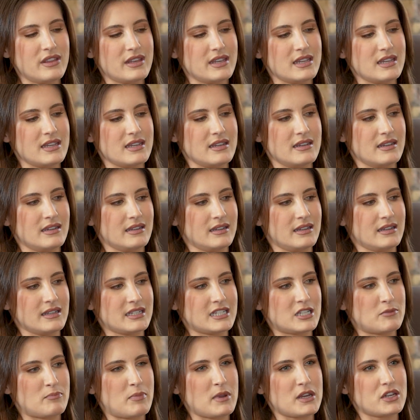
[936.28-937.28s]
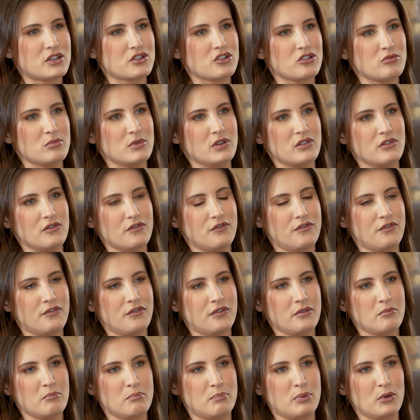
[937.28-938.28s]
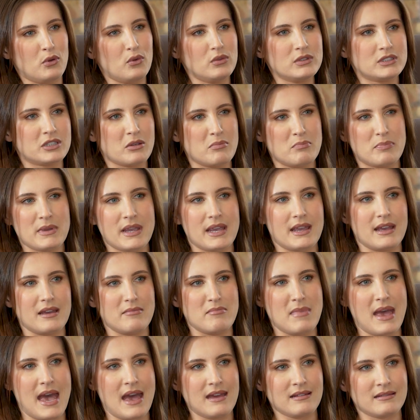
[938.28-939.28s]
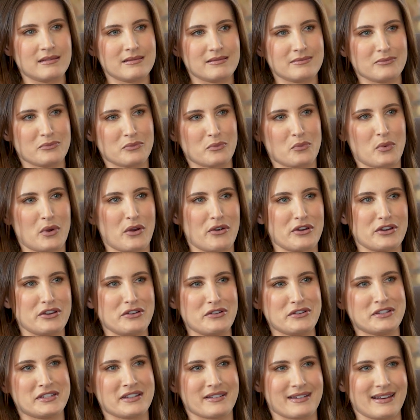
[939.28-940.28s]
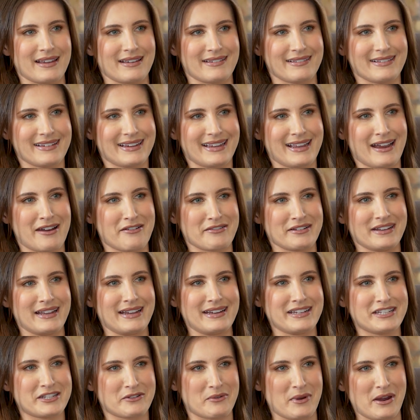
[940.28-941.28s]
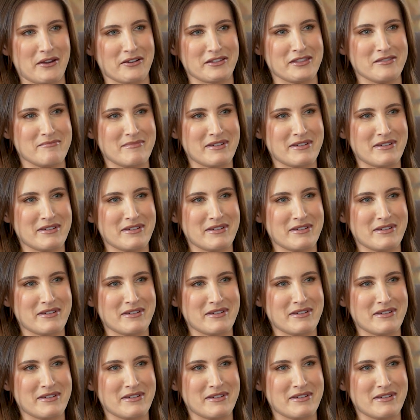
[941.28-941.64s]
the spectrum of bull to bear, Matt, where are you sitting currently? Square in the